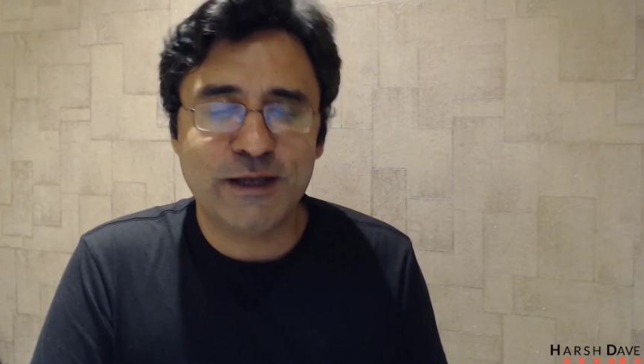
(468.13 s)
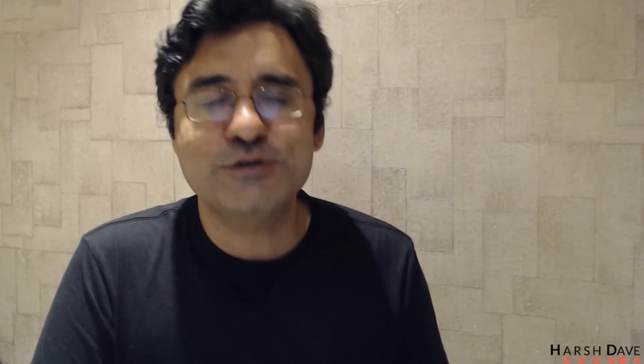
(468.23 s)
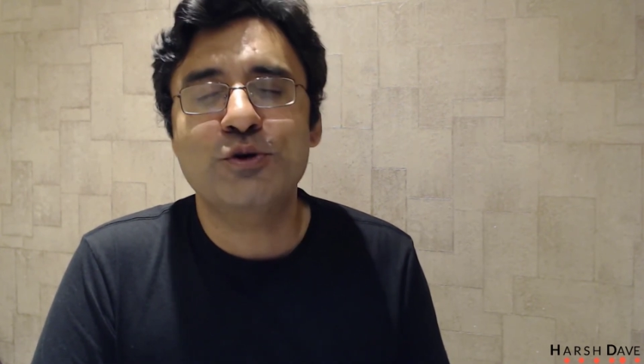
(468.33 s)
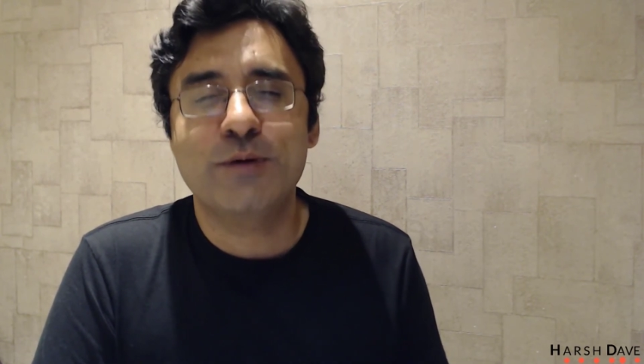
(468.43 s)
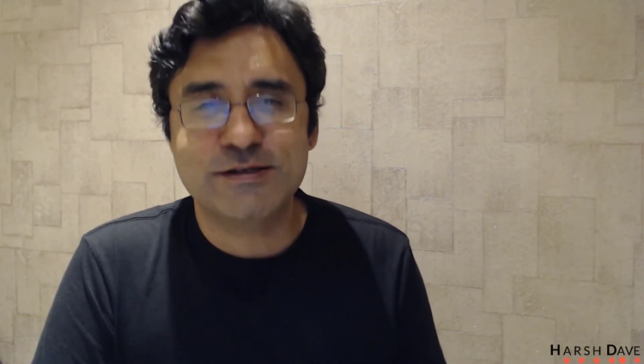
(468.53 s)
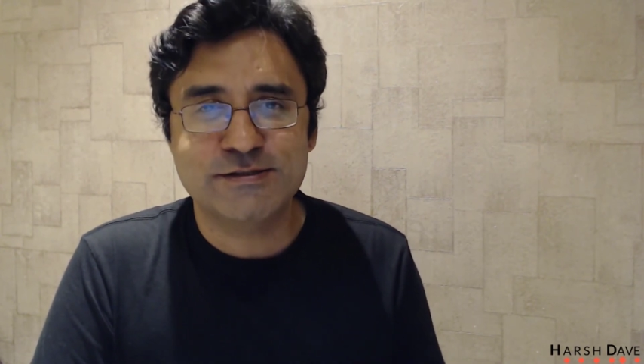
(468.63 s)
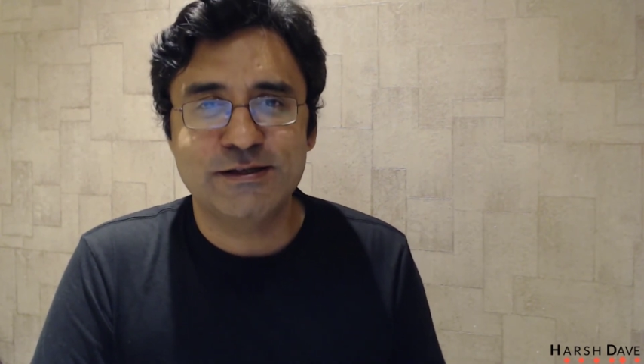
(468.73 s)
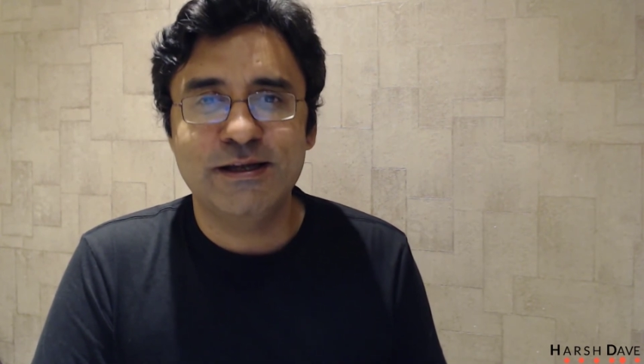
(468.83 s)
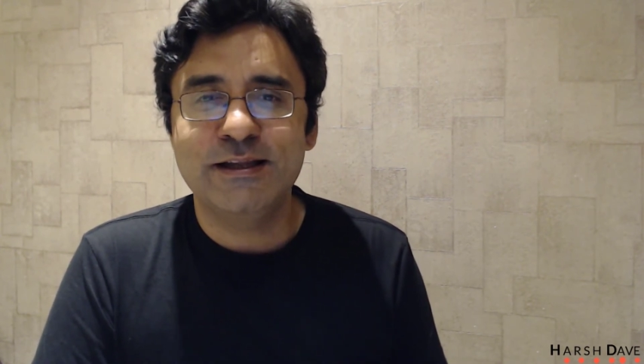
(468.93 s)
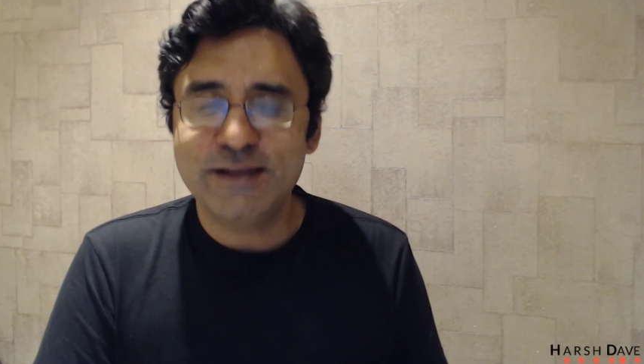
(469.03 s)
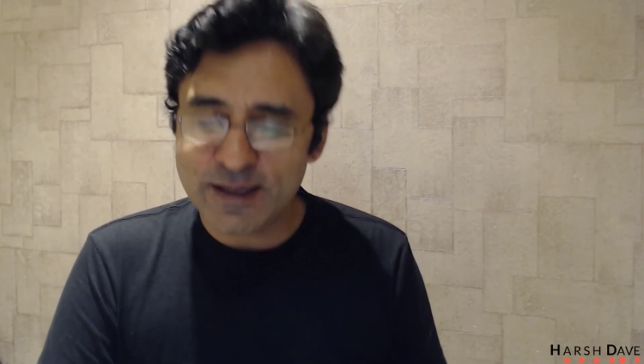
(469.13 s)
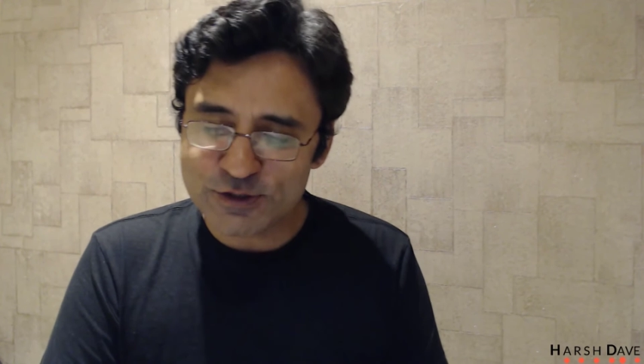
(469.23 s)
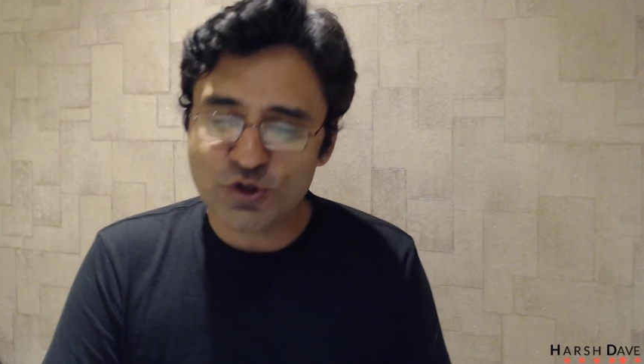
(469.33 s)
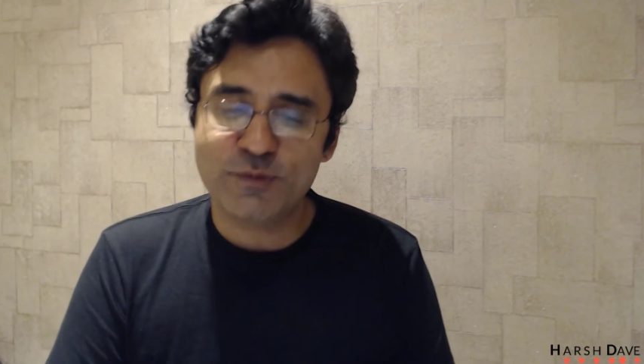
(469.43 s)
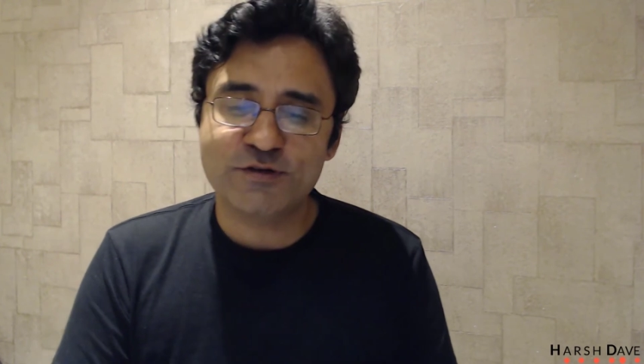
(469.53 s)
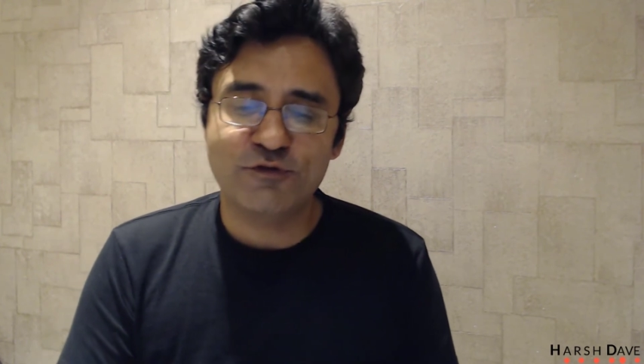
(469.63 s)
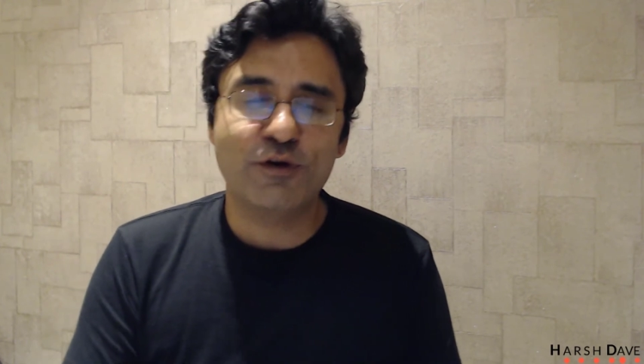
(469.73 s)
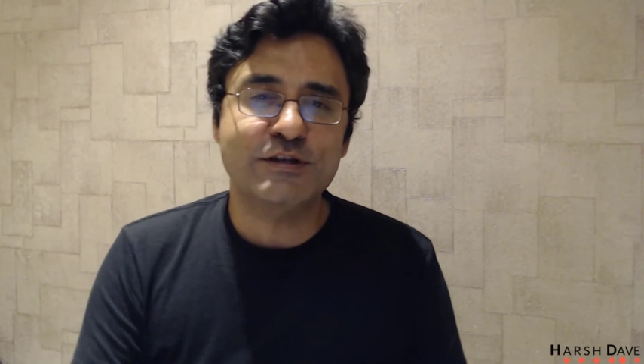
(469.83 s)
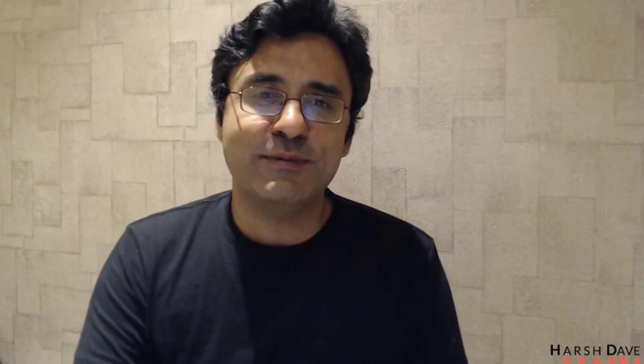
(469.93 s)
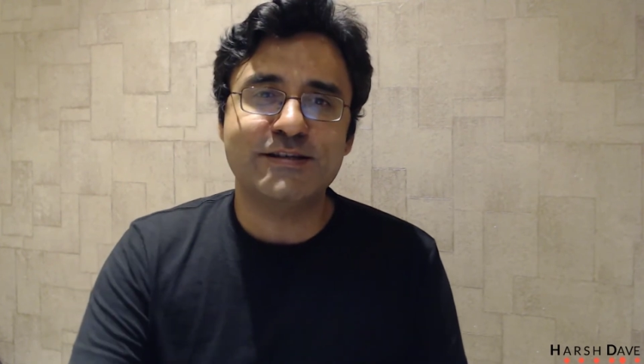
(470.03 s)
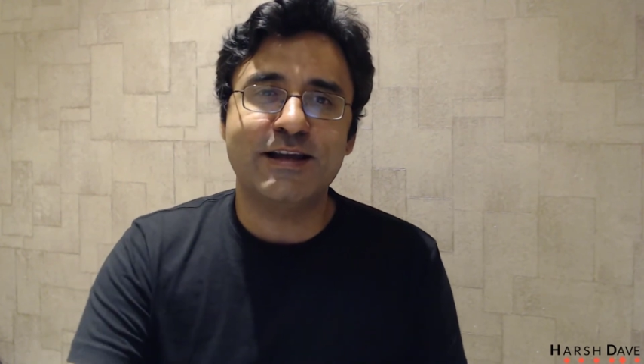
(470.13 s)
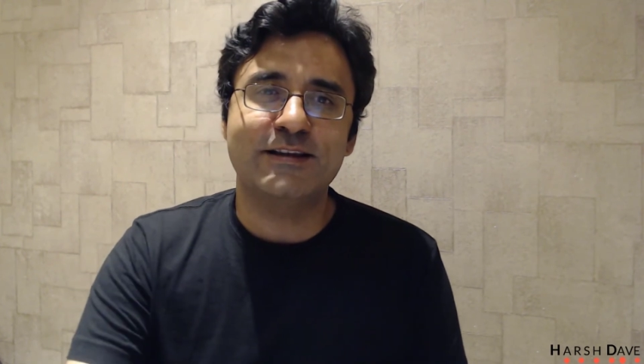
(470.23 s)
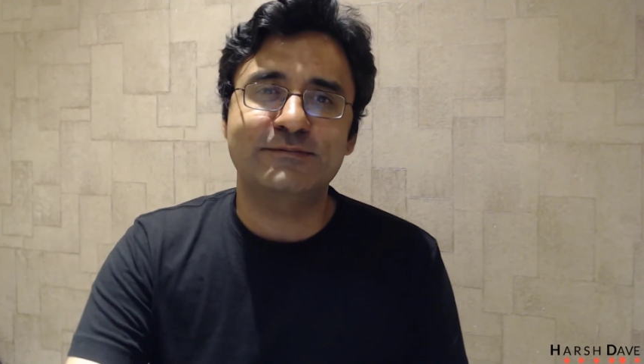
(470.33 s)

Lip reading: Thank you so much. Thank you so much for watching my channel.